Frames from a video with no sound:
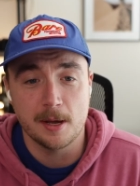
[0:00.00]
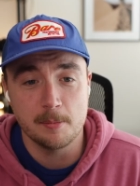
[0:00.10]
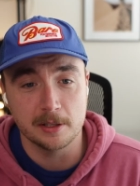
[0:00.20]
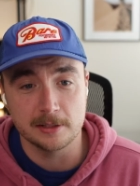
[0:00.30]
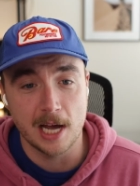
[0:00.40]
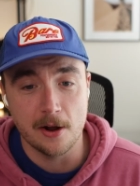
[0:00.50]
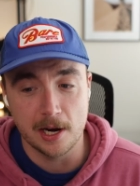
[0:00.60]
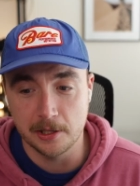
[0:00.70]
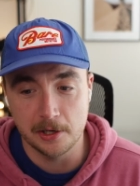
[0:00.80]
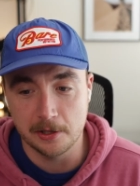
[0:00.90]
book down i
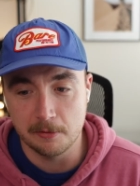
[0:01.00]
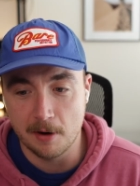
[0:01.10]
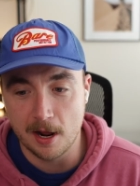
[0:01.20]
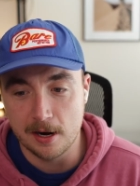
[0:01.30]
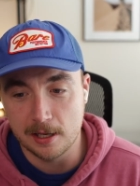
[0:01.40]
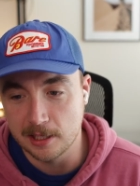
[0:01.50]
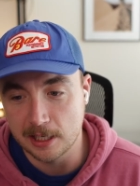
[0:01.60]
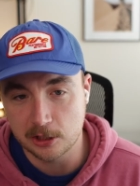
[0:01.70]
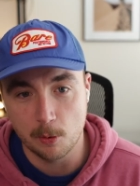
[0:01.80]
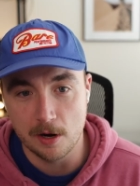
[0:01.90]
literally read it in like
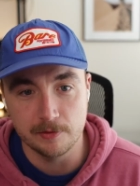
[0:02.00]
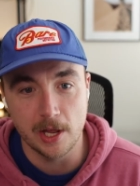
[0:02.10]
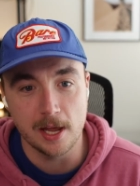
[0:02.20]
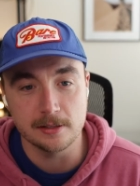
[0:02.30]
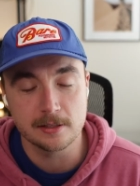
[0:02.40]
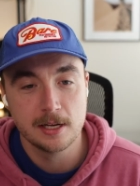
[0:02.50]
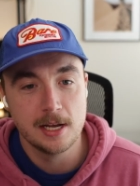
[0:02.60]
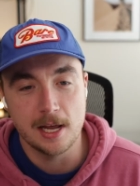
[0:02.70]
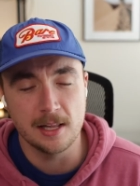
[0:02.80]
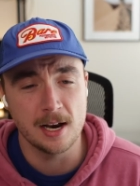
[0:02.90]
12 days
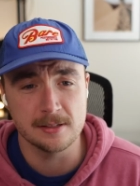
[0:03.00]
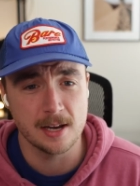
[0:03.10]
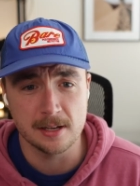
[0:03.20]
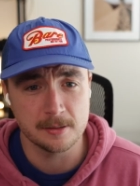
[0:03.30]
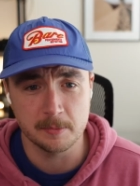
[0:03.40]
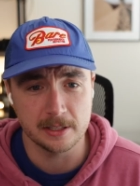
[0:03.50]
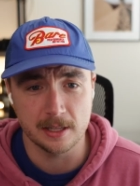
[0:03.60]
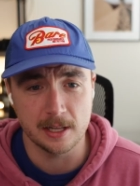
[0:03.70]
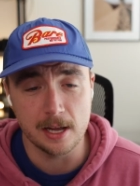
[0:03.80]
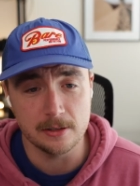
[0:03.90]
and that is not something that
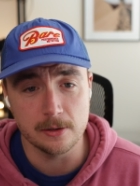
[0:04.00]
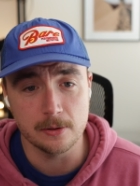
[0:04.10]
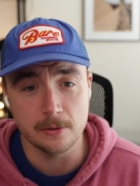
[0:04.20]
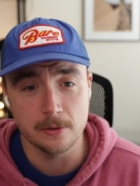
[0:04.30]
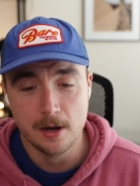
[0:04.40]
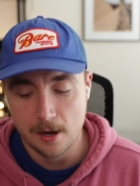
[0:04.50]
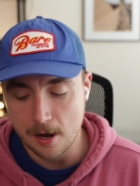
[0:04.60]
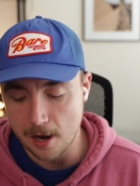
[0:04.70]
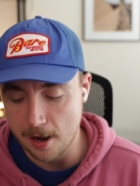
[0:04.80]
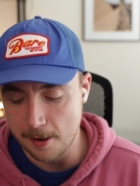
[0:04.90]
i do
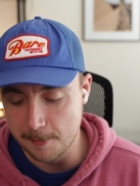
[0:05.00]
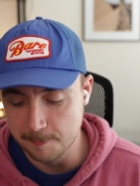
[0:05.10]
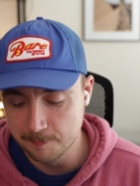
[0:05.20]
um,